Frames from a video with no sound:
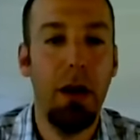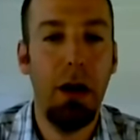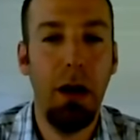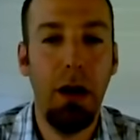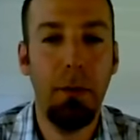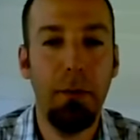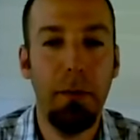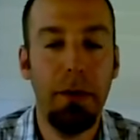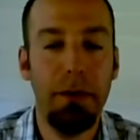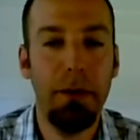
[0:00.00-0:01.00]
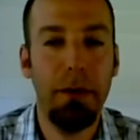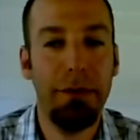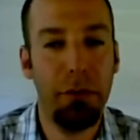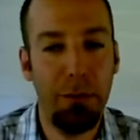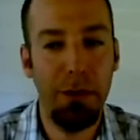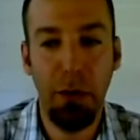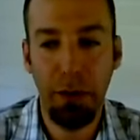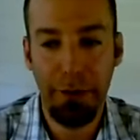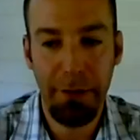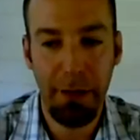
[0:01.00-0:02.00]
That's assuming you
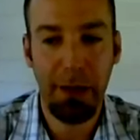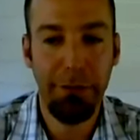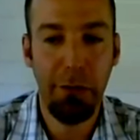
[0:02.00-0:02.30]
don't have any kind of